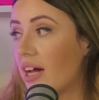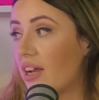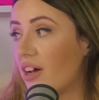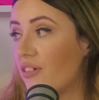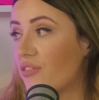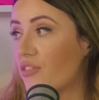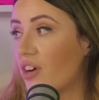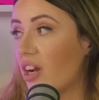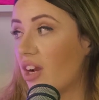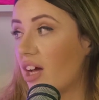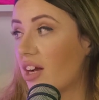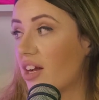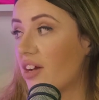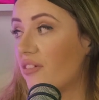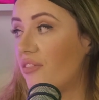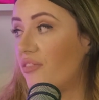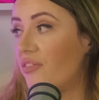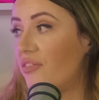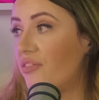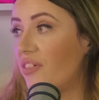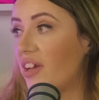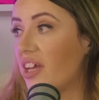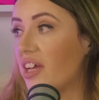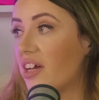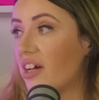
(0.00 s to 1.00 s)
and I've got
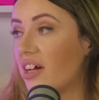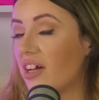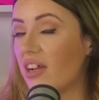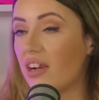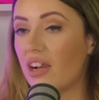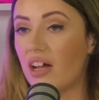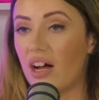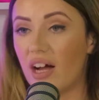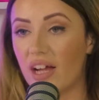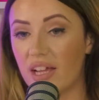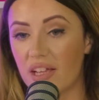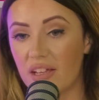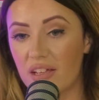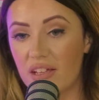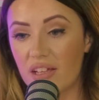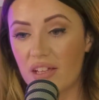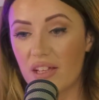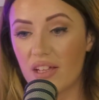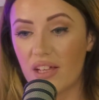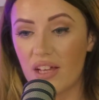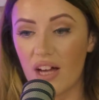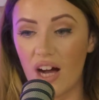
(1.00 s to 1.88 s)
a Fiat, like